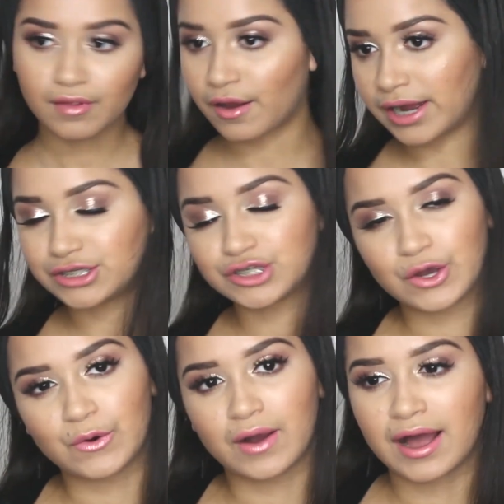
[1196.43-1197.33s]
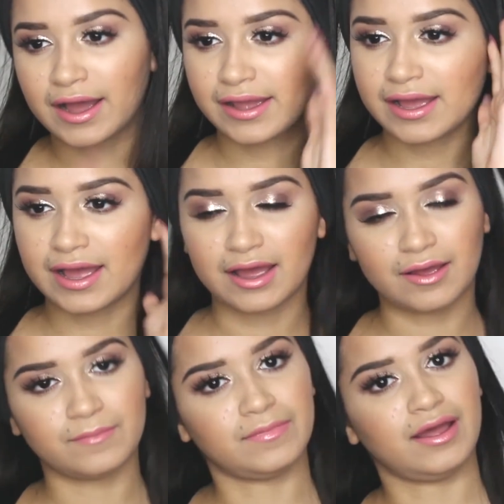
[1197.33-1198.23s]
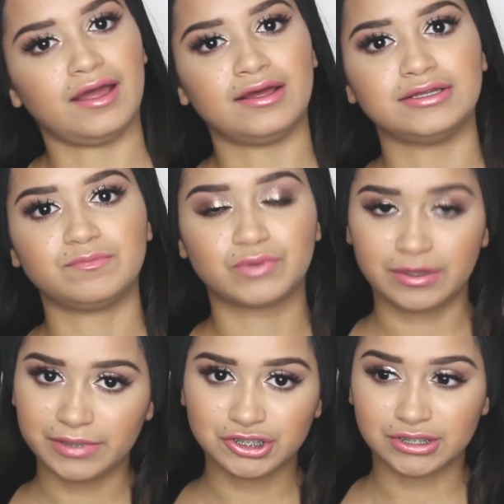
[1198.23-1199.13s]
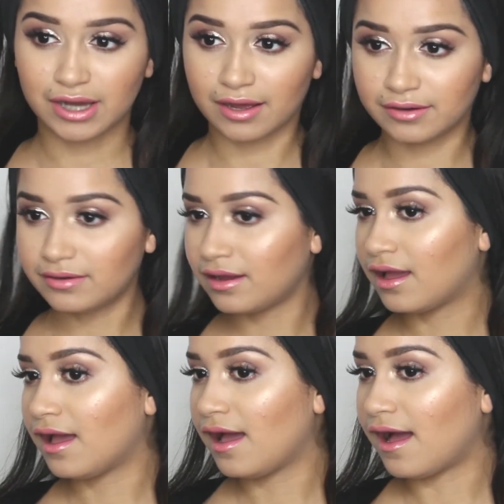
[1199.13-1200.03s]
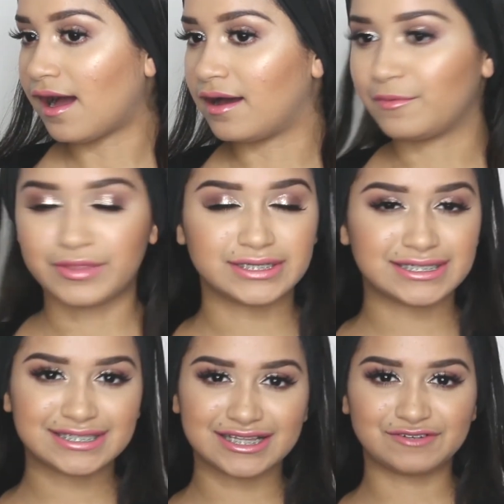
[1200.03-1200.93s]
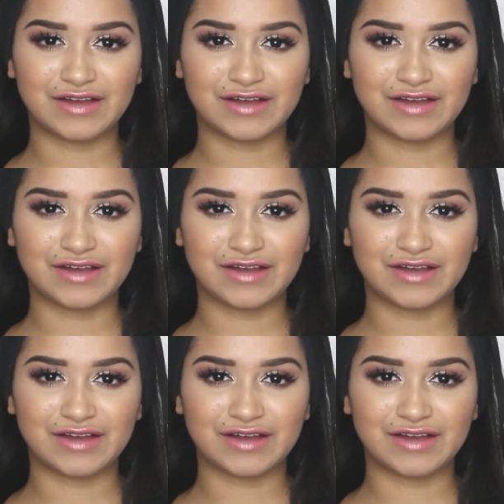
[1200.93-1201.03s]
Alright, so I am pretty much done. This is the